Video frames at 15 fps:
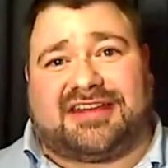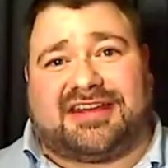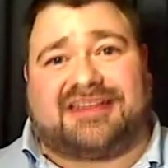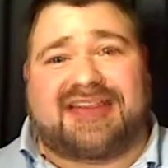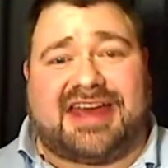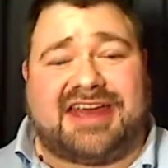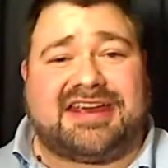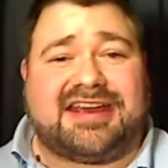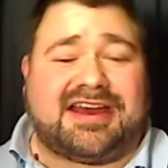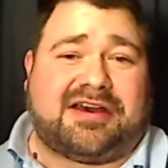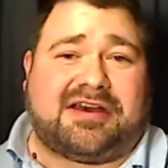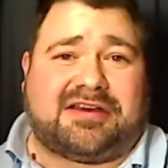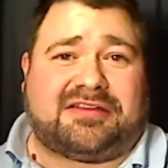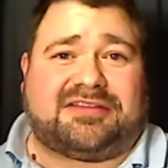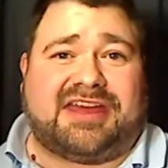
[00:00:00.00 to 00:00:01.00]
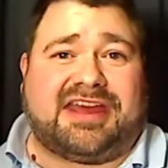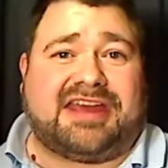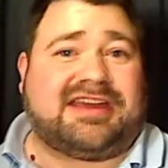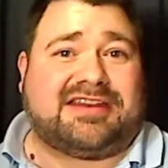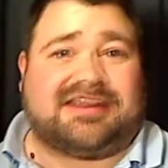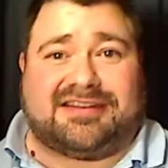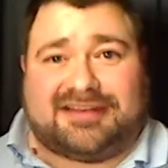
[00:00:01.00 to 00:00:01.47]
that they take
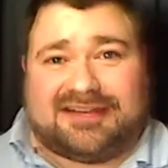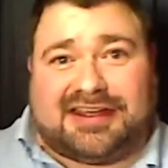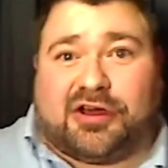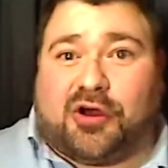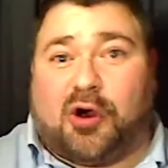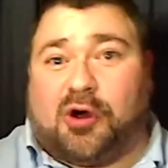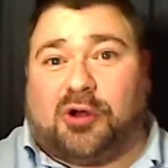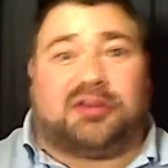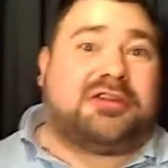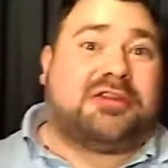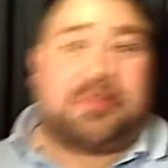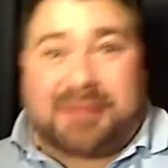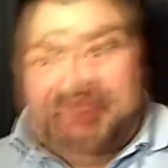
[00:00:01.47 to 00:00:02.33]
it and dig a hole in their